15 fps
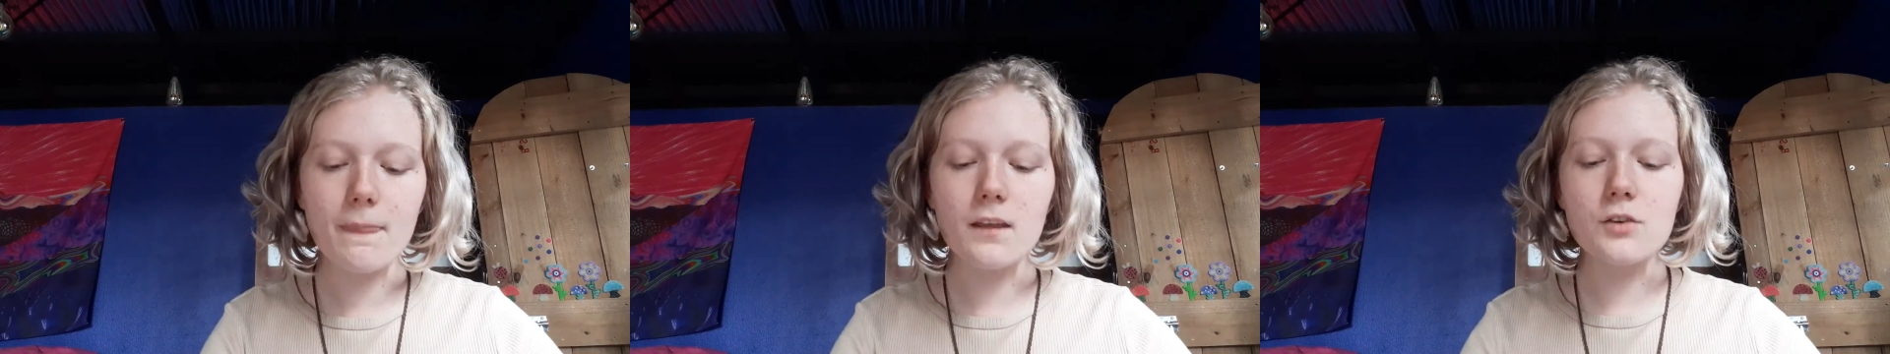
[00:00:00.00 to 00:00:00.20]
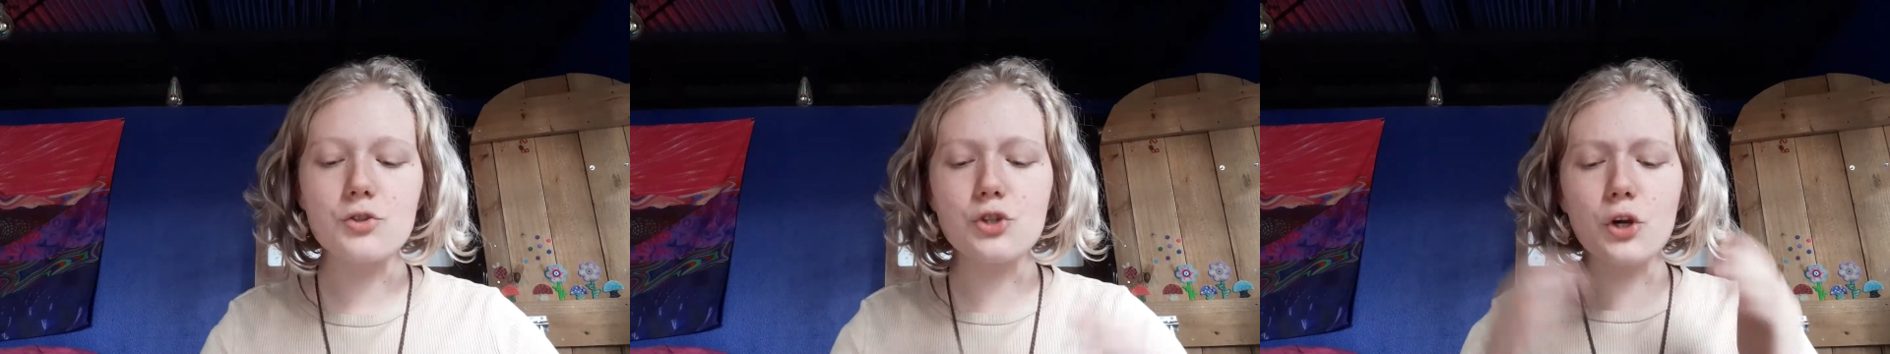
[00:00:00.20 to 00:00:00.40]

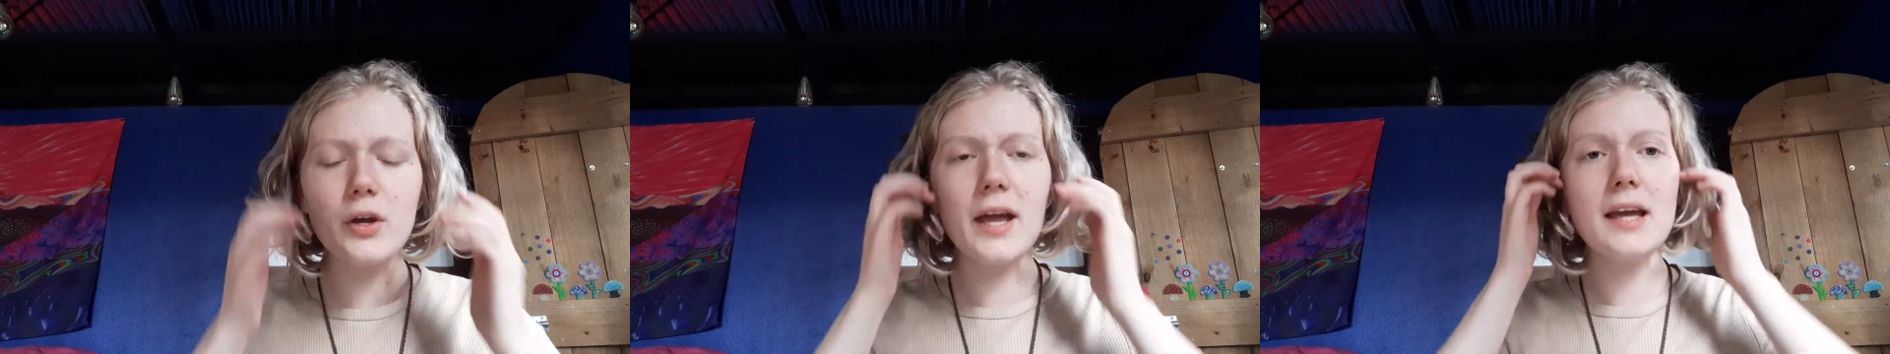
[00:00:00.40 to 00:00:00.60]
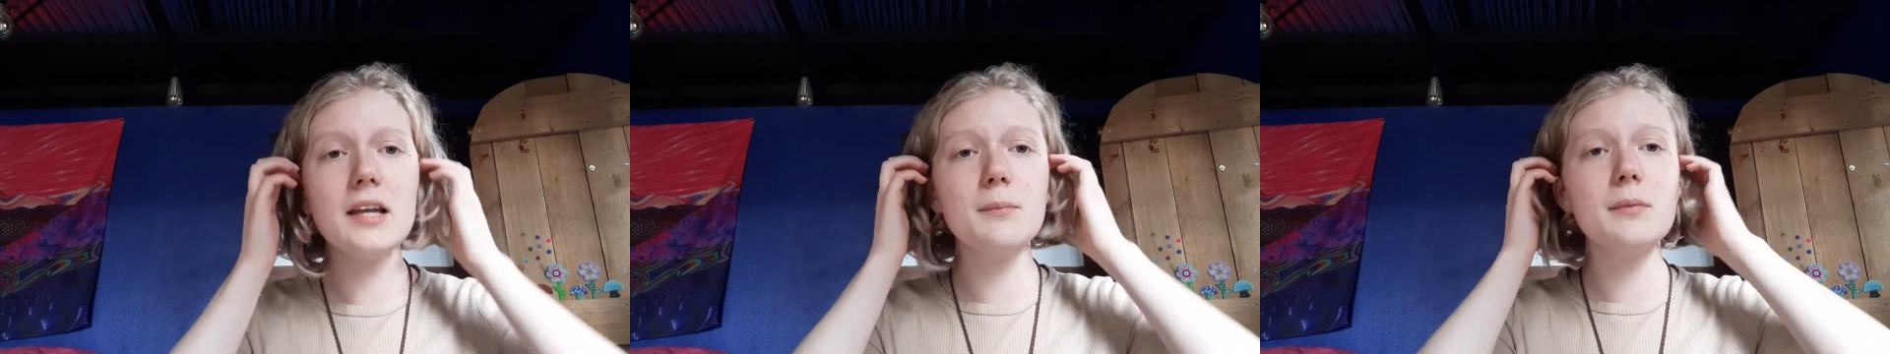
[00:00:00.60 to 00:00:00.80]
So
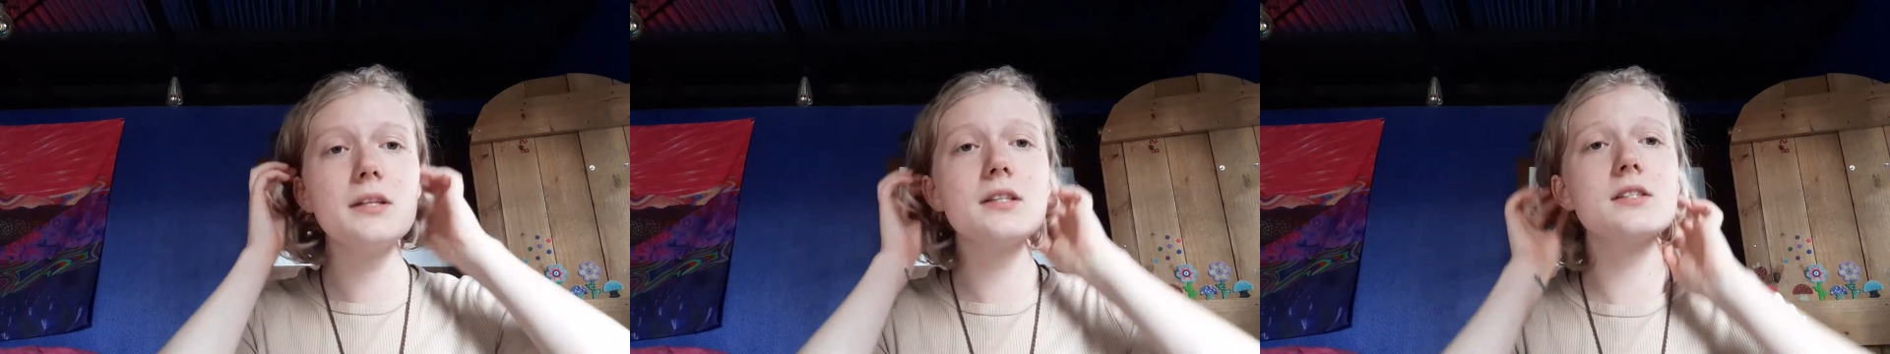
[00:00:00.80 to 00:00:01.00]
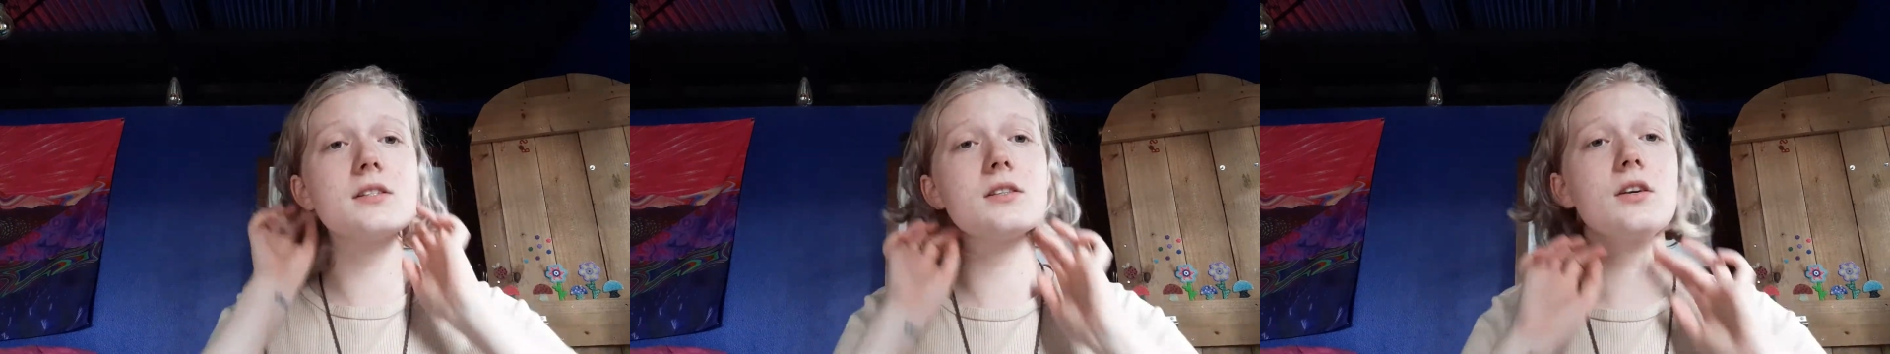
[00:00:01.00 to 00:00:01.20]

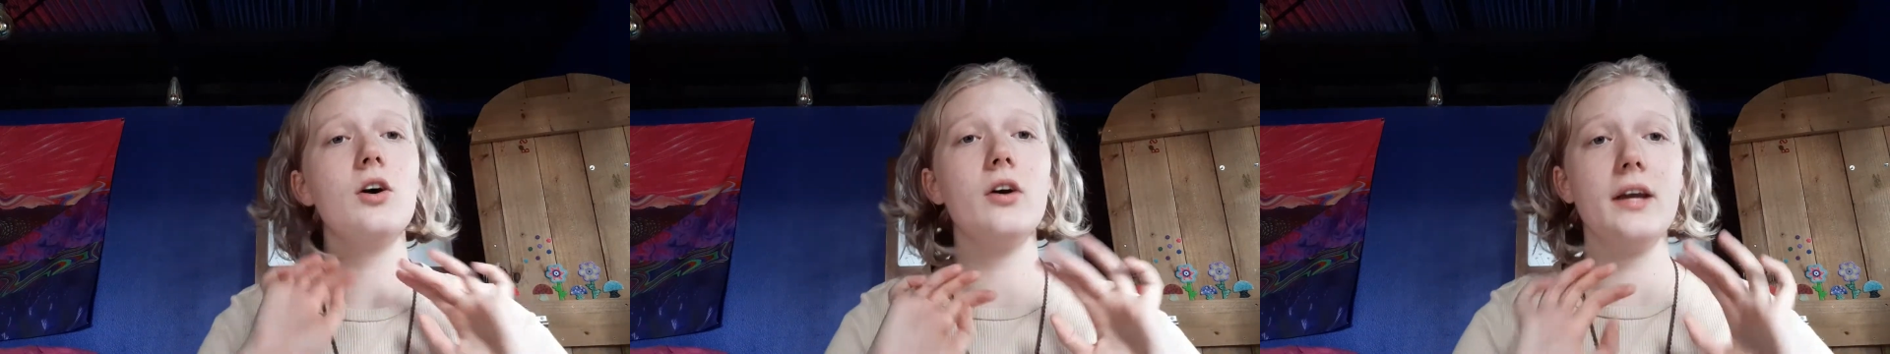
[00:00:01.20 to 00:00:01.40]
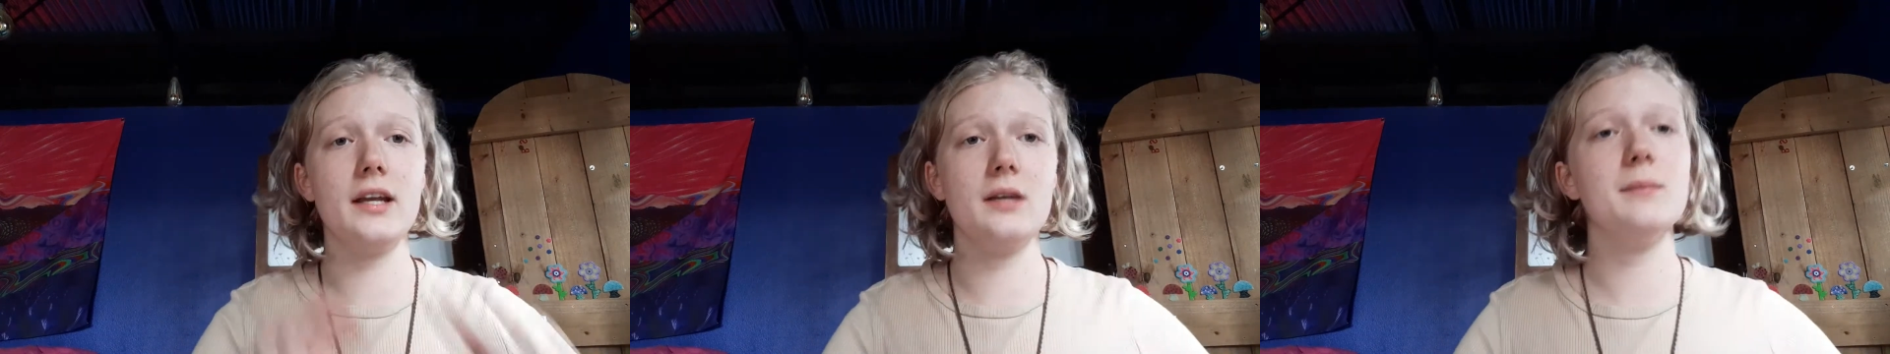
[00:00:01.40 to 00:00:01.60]
elements are
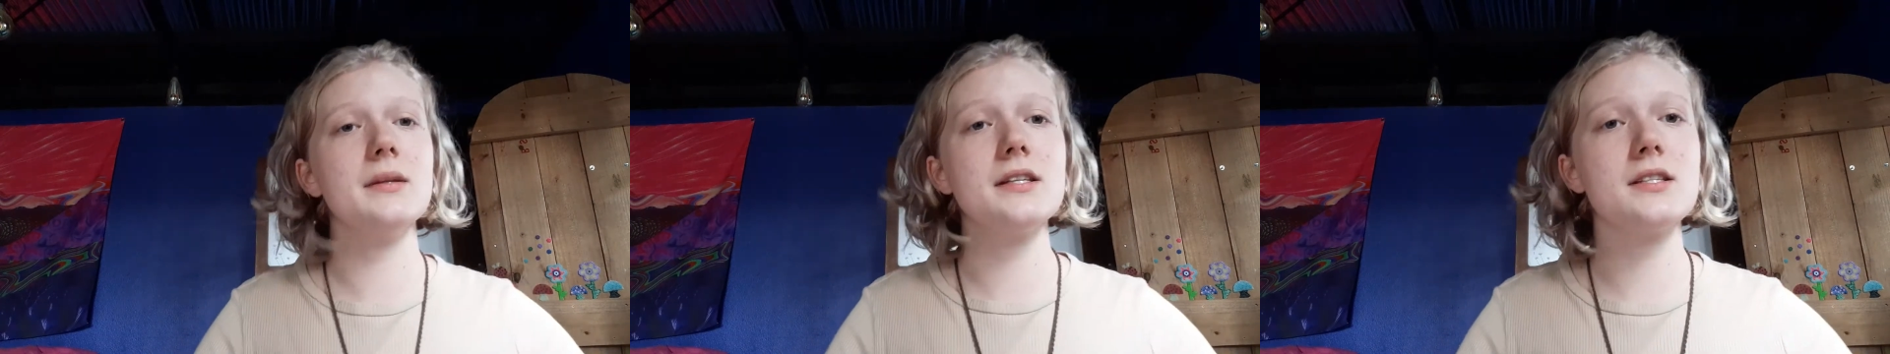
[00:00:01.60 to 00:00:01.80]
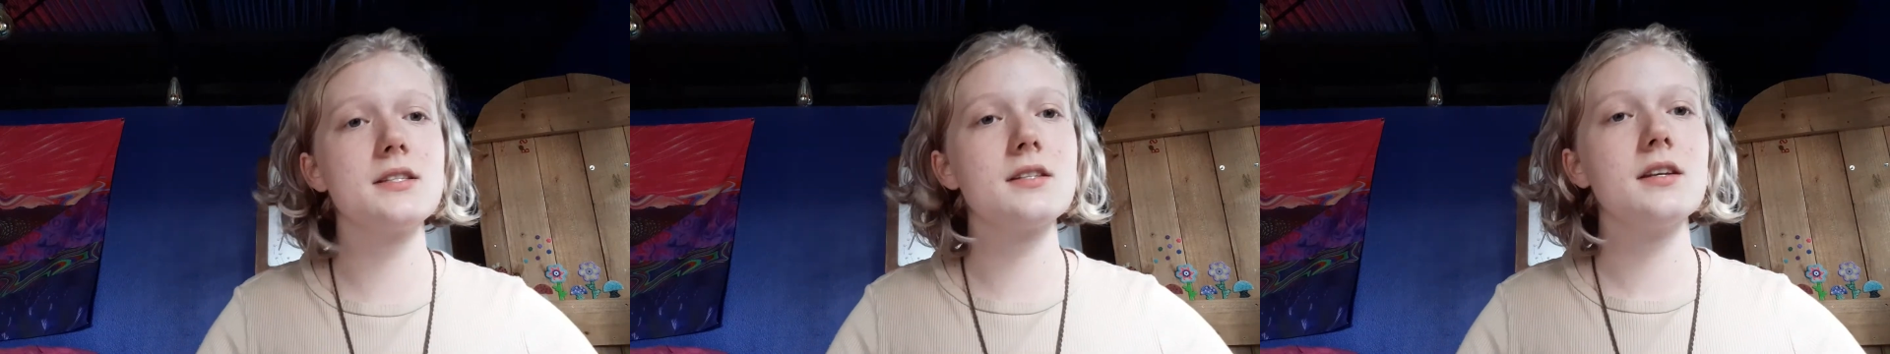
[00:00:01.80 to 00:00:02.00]

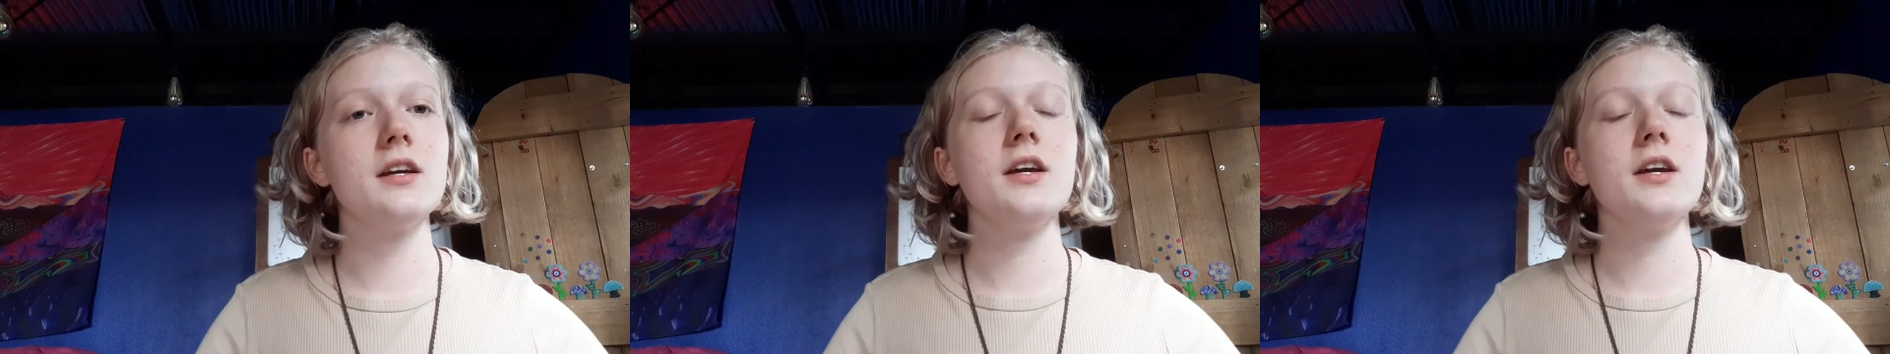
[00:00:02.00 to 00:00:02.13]
elements.